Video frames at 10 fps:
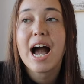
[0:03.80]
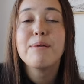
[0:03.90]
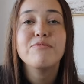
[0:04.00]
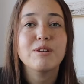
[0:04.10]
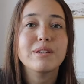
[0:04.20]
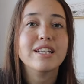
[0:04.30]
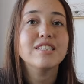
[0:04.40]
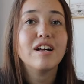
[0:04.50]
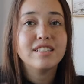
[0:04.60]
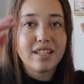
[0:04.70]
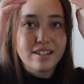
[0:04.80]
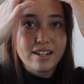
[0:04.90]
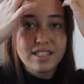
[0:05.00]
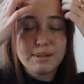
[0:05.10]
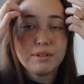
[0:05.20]
I'm filming this on
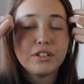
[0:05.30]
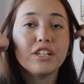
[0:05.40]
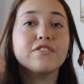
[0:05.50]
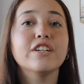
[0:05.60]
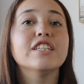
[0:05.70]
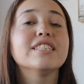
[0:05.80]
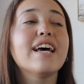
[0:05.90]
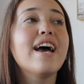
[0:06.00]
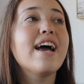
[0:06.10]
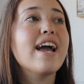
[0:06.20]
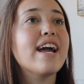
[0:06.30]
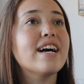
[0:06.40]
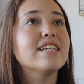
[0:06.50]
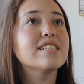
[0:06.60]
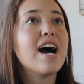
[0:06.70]
Sunday, December 31st,
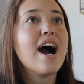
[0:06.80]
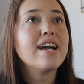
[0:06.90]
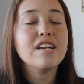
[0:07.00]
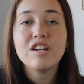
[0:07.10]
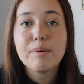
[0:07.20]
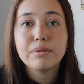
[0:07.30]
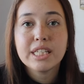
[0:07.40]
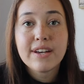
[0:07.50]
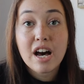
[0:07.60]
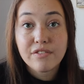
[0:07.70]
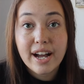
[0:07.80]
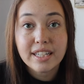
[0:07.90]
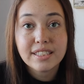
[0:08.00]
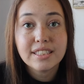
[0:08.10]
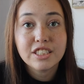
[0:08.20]
and I cannot believe how
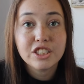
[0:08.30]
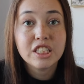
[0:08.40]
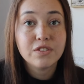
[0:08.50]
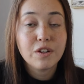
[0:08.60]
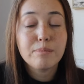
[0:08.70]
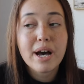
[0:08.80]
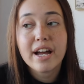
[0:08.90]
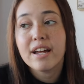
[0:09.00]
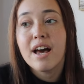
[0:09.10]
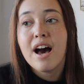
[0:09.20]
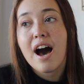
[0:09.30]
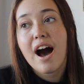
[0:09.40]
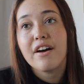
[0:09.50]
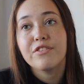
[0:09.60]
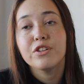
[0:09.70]
fast this year has flown by.
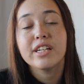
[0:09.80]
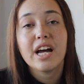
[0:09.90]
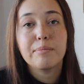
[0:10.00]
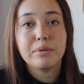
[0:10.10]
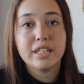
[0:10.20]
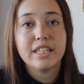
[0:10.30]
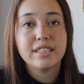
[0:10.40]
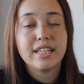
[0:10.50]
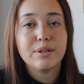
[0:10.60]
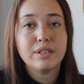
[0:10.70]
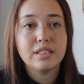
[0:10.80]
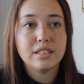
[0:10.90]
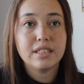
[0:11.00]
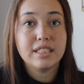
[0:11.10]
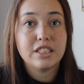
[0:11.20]
I feel like I blinked and it was
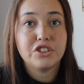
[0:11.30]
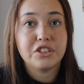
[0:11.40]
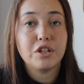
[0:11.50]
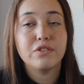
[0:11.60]
it's literally